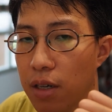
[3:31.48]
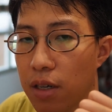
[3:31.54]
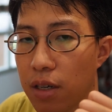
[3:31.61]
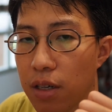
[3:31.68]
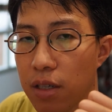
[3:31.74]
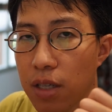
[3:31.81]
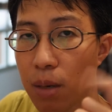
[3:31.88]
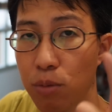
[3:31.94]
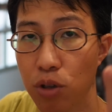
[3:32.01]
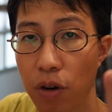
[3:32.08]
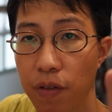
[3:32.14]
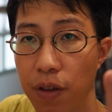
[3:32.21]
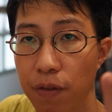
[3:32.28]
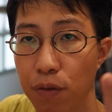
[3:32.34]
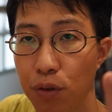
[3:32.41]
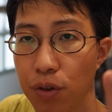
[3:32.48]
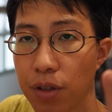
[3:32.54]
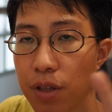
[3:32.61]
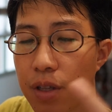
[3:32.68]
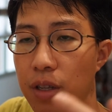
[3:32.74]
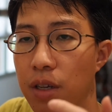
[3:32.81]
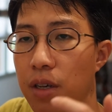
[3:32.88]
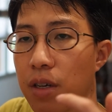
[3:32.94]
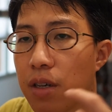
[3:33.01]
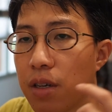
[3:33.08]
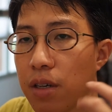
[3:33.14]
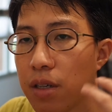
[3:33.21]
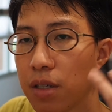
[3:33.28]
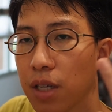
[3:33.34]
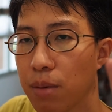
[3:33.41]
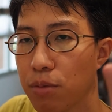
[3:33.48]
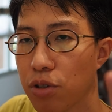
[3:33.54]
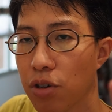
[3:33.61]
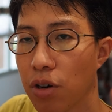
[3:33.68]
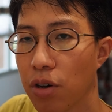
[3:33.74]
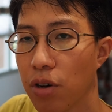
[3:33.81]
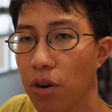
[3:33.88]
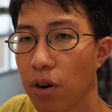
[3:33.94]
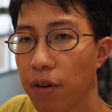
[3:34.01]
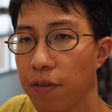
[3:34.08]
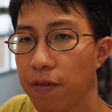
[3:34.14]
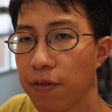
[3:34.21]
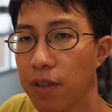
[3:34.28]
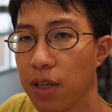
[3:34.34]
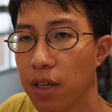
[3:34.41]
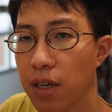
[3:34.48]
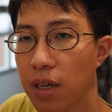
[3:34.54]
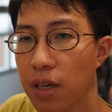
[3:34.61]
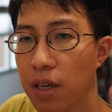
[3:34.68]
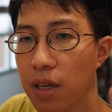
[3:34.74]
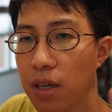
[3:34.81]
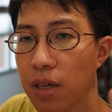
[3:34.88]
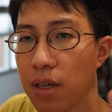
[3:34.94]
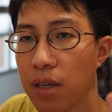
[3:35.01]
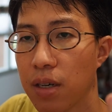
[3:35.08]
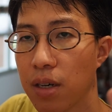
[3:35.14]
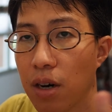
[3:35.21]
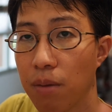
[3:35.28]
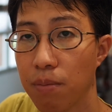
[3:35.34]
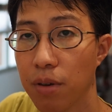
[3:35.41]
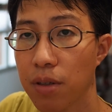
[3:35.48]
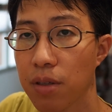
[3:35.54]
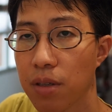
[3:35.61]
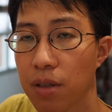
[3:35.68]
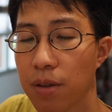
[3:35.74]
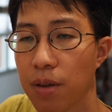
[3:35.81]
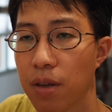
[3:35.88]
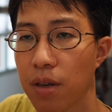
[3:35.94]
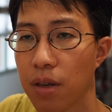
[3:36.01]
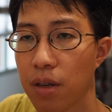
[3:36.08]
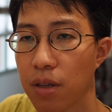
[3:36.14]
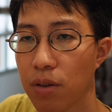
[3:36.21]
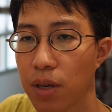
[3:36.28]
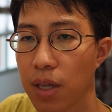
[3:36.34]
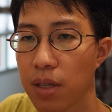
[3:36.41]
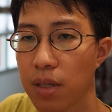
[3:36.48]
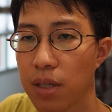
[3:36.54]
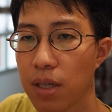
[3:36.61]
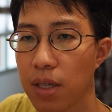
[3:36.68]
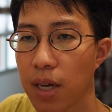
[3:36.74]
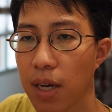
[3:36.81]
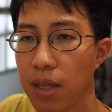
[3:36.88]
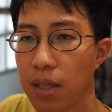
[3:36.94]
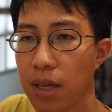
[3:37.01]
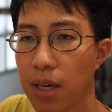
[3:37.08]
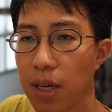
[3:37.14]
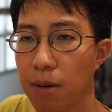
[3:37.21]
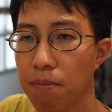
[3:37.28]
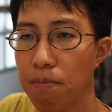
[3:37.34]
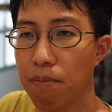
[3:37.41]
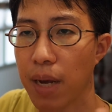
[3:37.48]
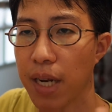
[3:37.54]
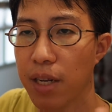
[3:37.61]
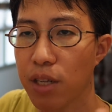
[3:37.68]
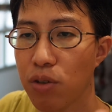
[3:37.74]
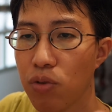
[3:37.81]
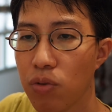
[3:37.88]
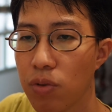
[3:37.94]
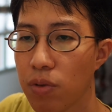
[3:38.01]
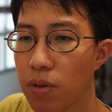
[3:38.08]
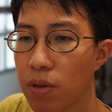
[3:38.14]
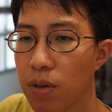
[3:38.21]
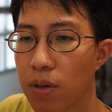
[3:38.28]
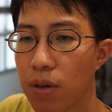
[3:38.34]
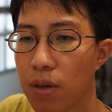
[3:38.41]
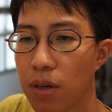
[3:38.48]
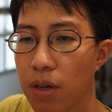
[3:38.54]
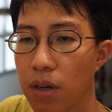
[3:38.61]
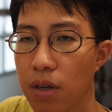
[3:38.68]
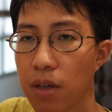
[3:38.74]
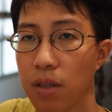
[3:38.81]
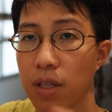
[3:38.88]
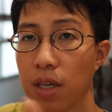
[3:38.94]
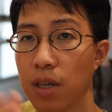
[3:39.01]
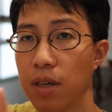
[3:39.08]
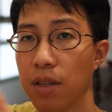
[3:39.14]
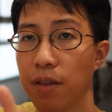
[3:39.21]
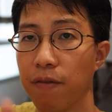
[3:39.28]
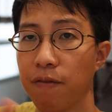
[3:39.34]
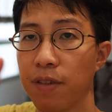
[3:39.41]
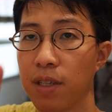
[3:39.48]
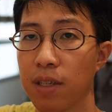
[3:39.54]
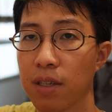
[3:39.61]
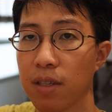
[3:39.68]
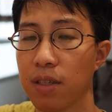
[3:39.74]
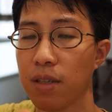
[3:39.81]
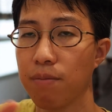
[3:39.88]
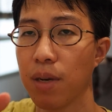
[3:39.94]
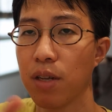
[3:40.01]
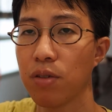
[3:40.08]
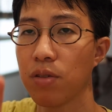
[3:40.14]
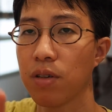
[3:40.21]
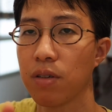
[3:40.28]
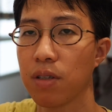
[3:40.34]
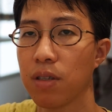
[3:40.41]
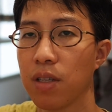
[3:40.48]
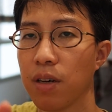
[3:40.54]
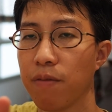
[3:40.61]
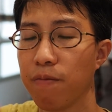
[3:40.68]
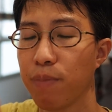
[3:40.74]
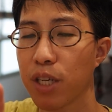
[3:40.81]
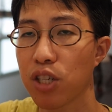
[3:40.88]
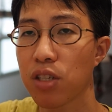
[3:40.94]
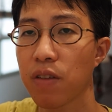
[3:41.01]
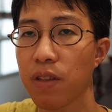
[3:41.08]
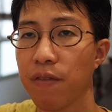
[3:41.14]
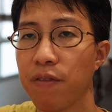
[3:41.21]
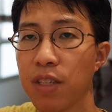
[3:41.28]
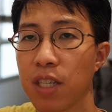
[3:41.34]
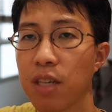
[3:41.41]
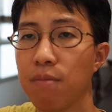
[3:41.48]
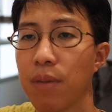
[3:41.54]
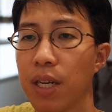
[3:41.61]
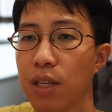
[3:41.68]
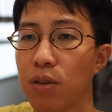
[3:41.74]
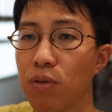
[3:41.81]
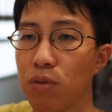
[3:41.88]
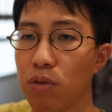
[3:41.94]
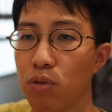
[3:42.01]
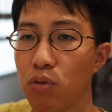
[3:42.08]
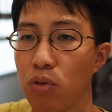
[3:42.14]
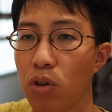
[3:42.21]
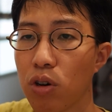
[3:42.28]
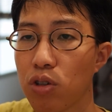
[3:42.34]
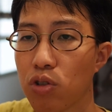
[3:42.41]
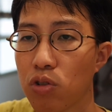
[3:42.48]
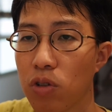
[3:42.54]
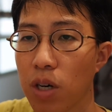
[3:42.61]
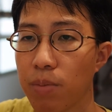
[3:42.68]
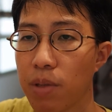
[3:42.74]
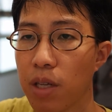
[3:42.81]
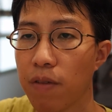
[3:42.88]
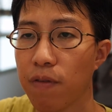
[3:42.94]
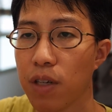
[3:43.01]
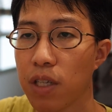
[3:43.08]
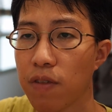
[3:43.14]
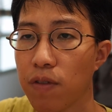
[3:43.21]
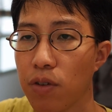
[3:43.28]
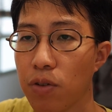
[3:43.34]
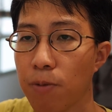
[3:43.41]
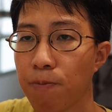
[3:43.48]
some shot of the food, some shot of the ambience. You can see that the menu, the pictures of the physical menu do not show up in the first view